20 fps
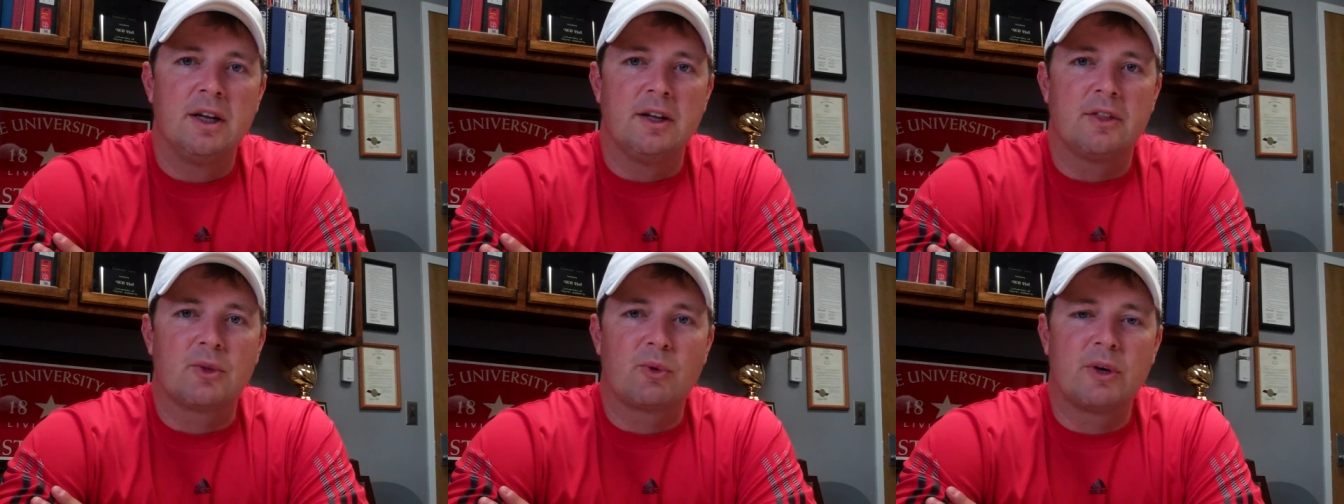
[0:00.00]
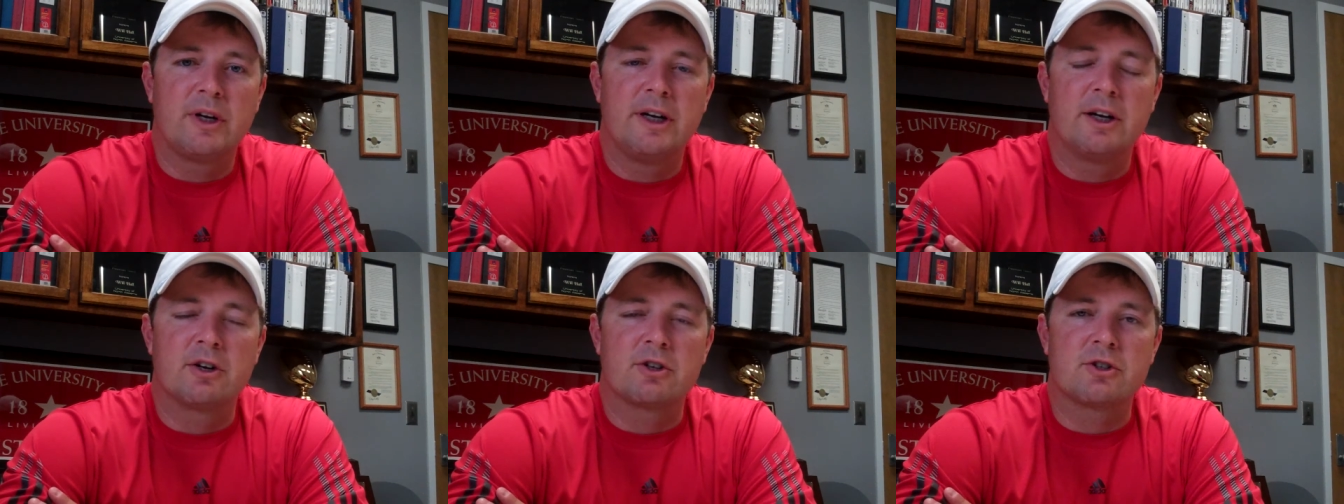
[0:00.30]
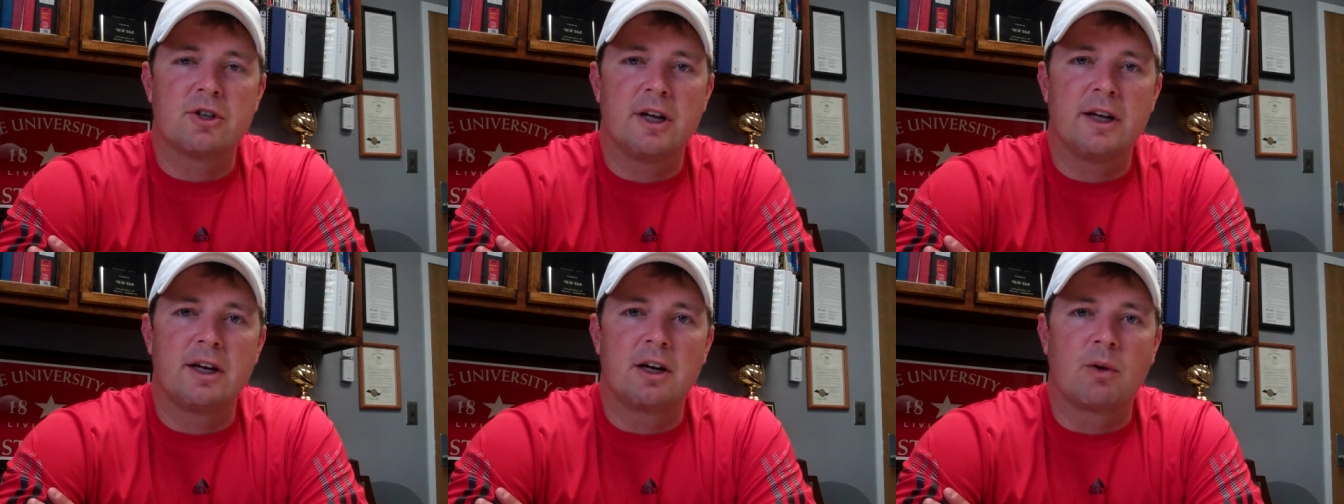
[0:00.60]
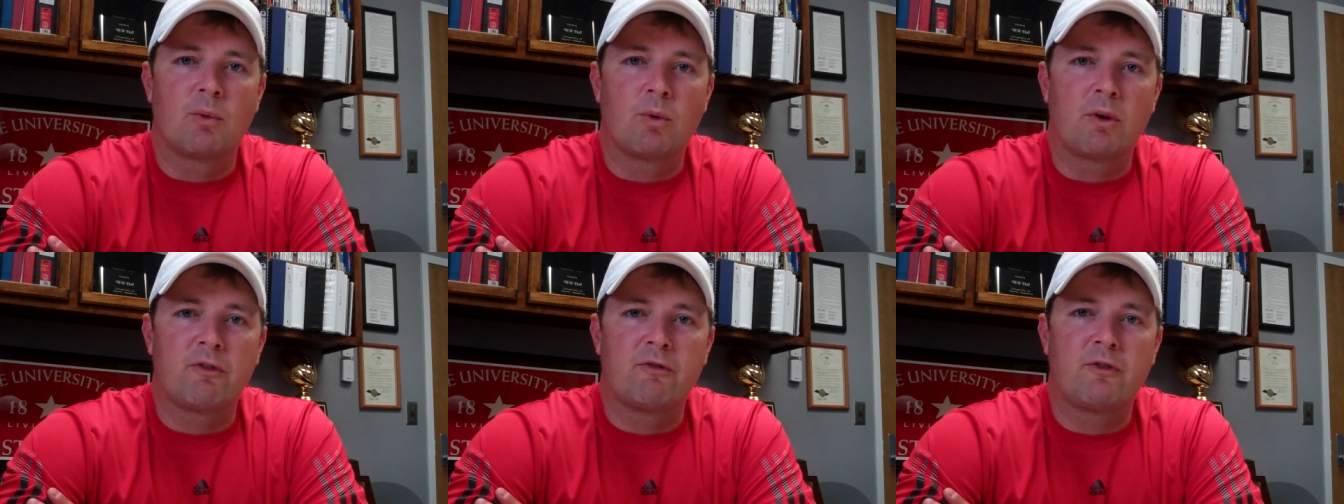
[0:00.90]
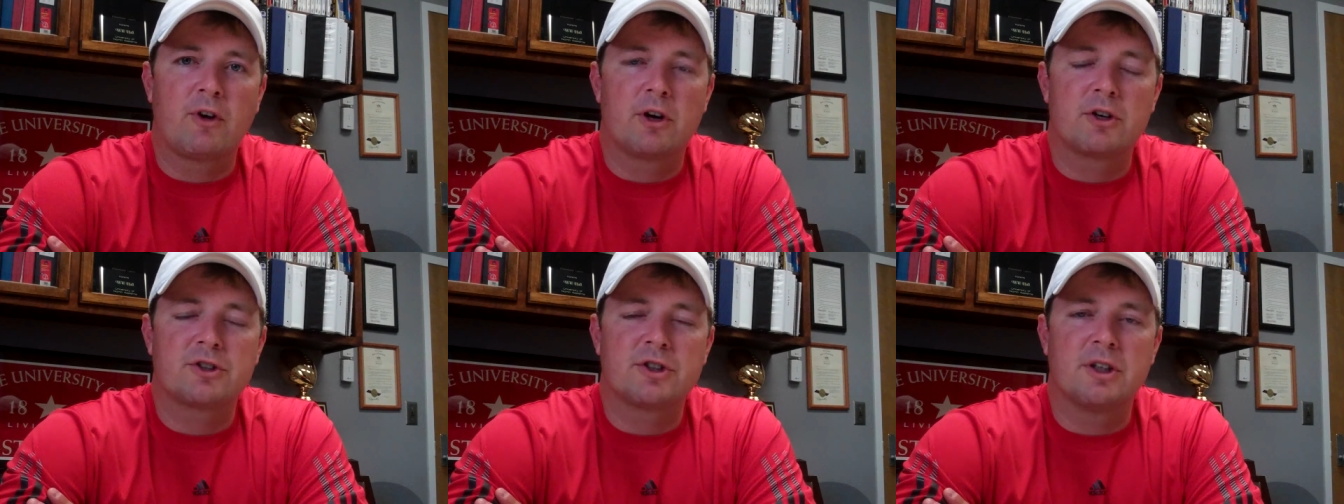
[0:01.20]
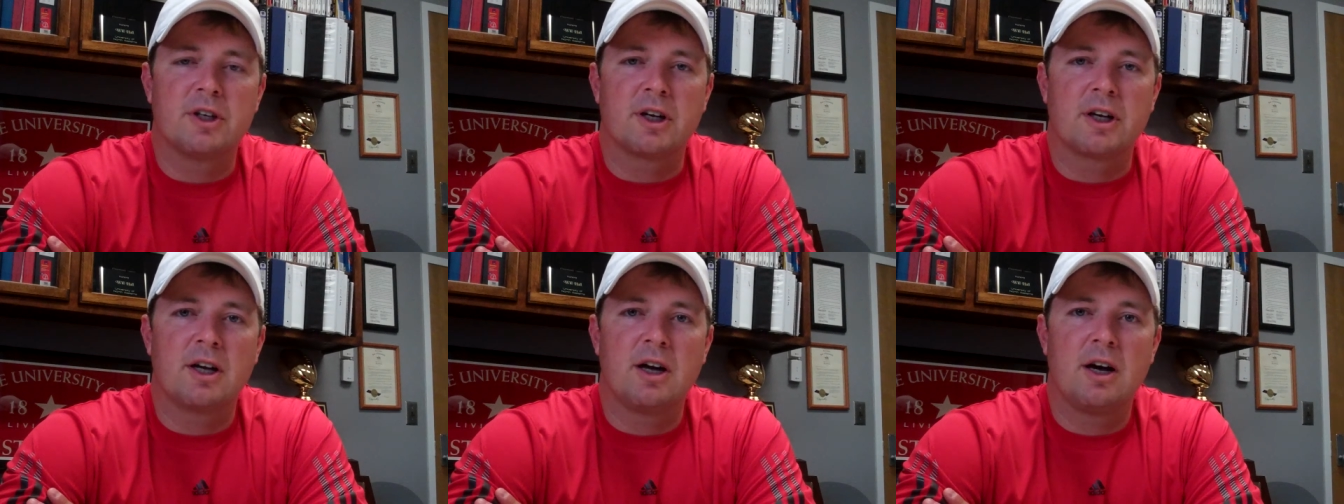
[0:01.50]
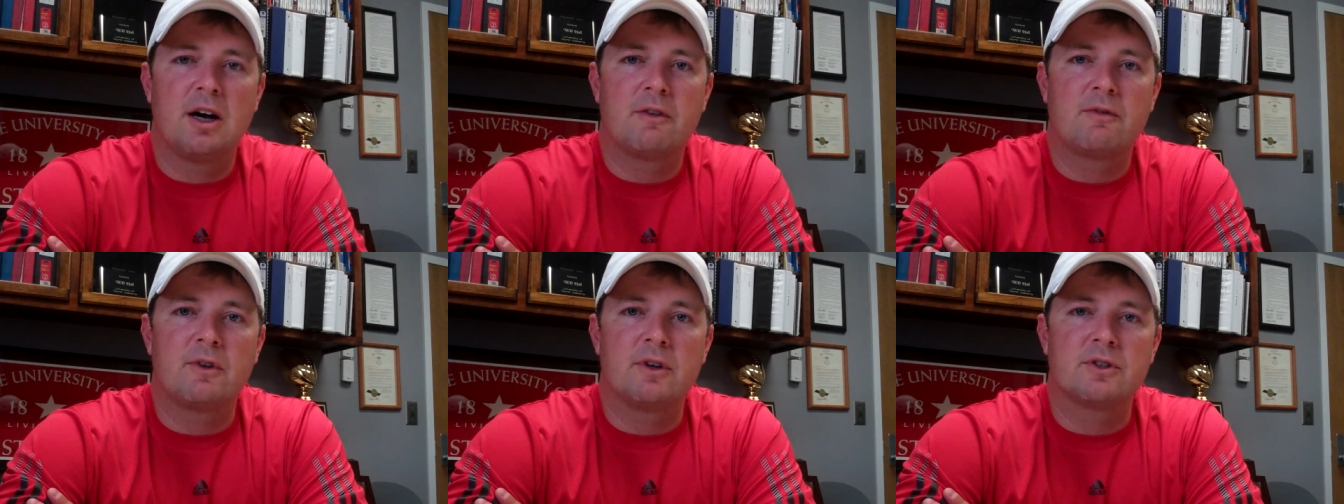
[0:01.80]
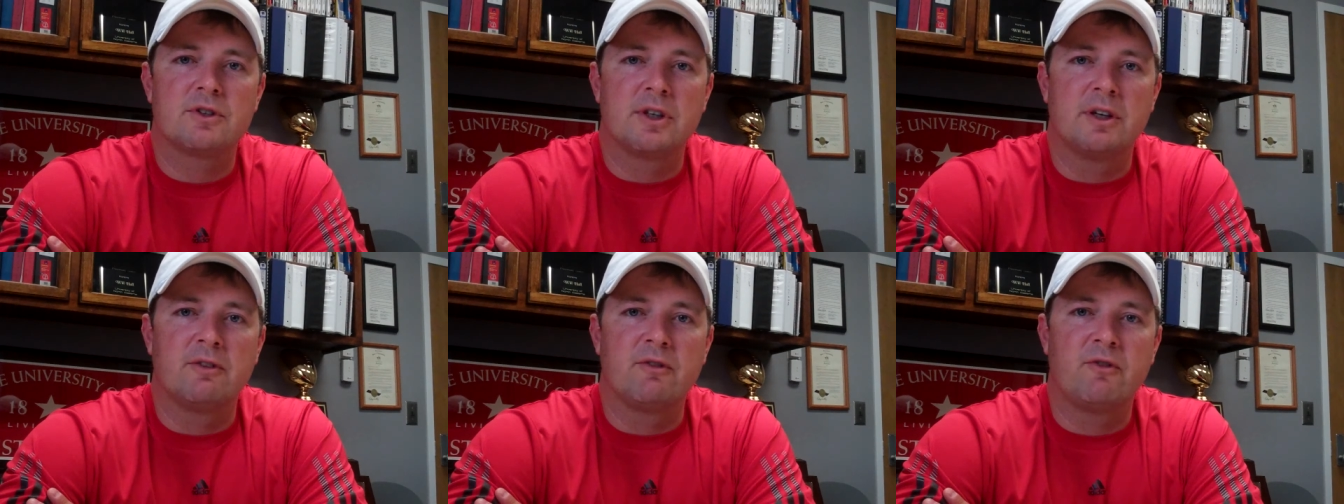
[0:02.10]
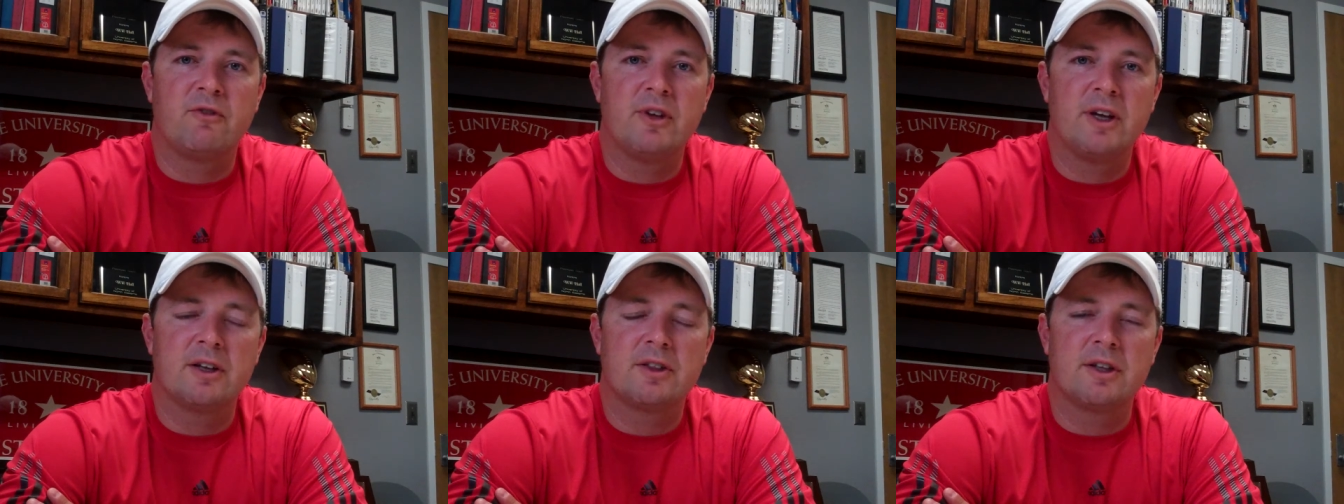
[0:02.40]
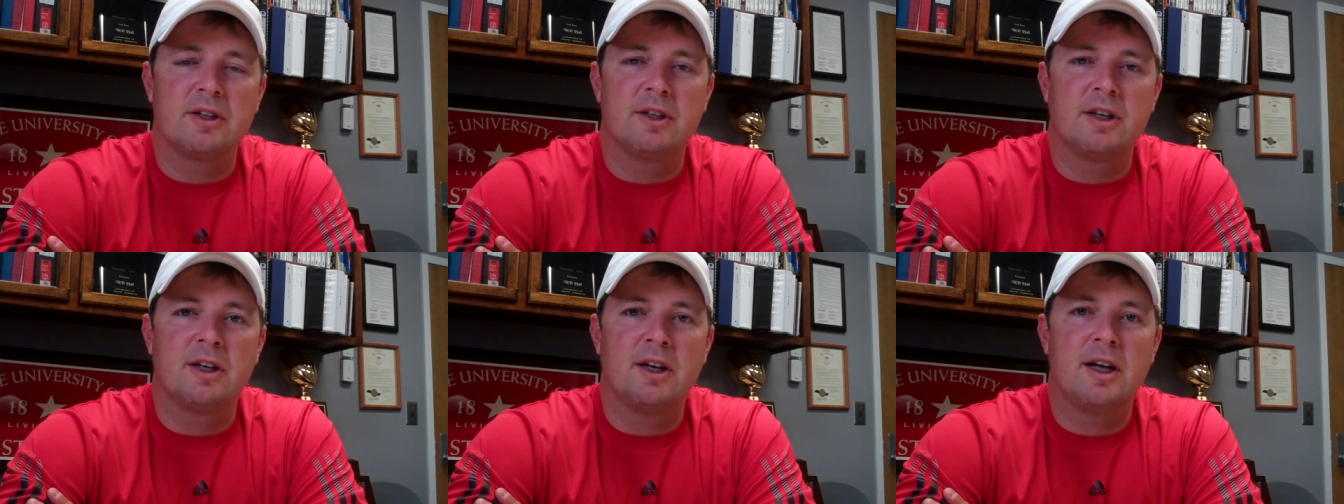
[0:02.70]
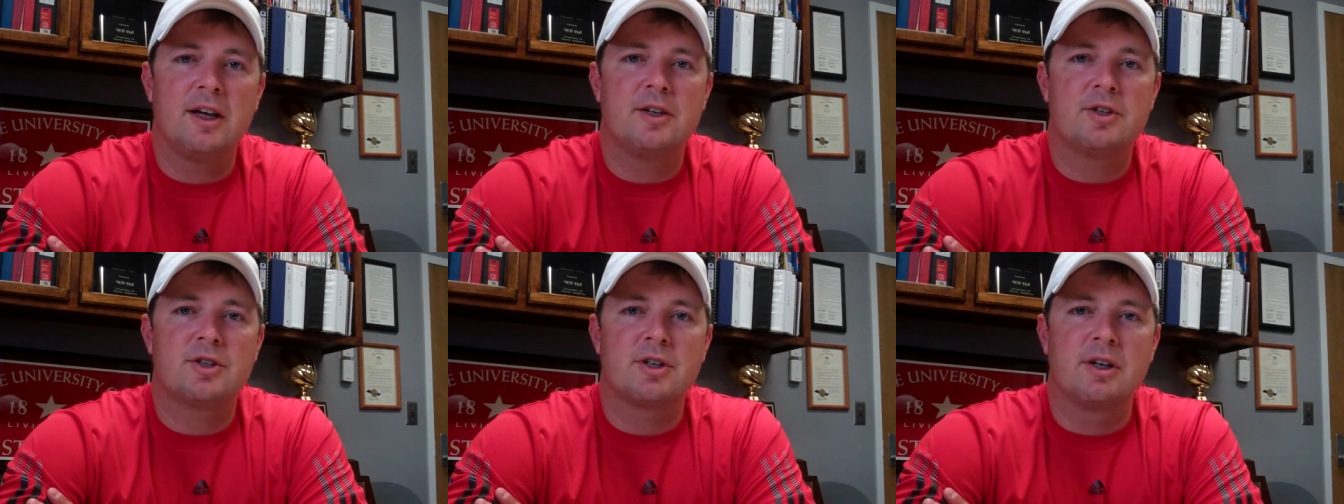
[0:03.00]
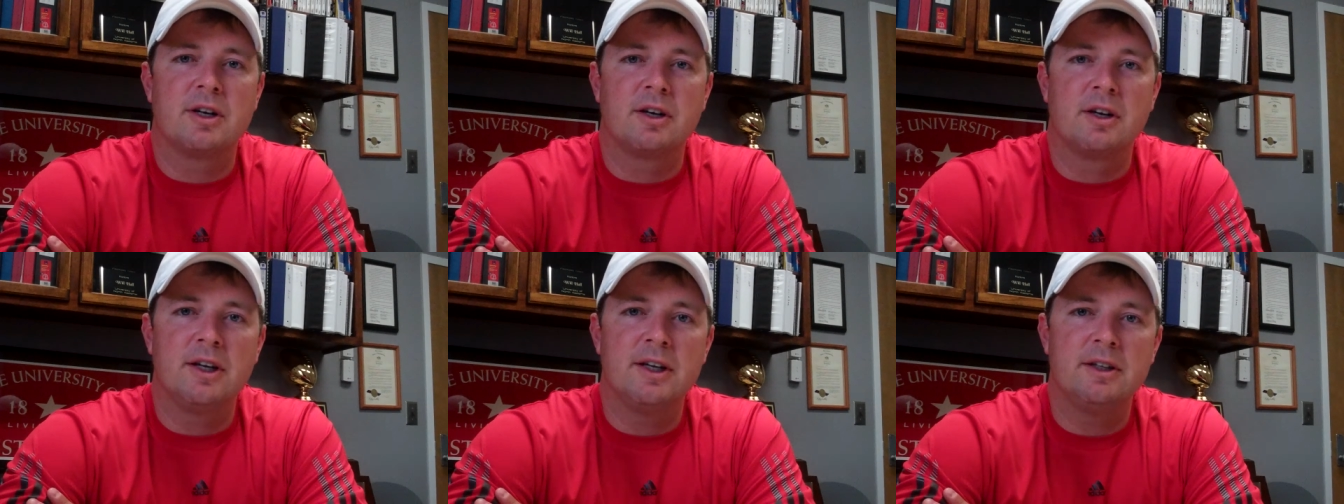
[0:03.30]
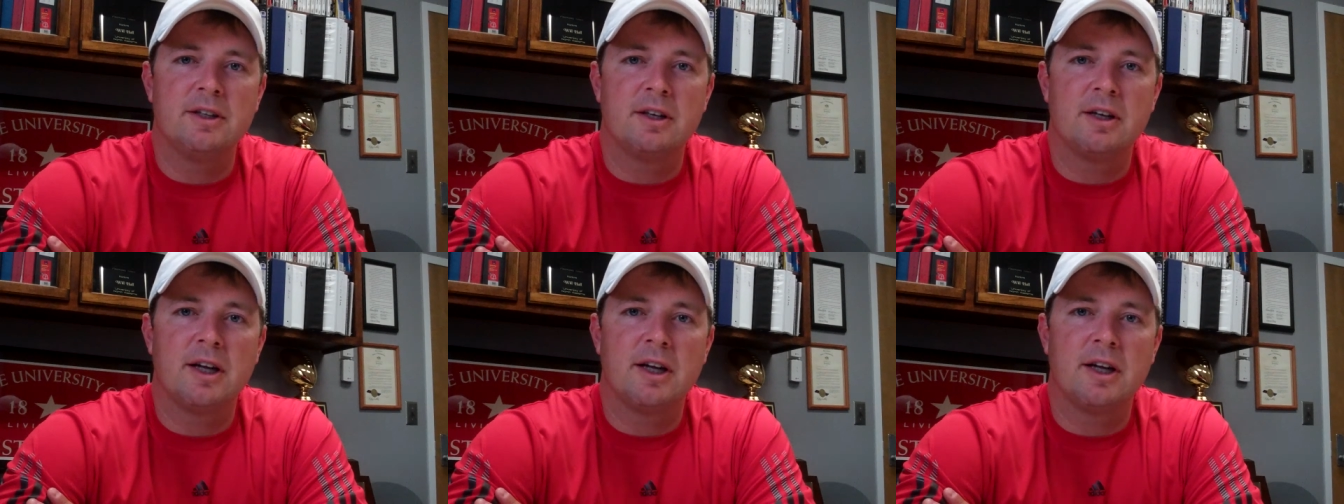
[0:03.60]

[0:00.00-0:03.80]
three years later, later, we're first in the conference and fifth in the nation and leading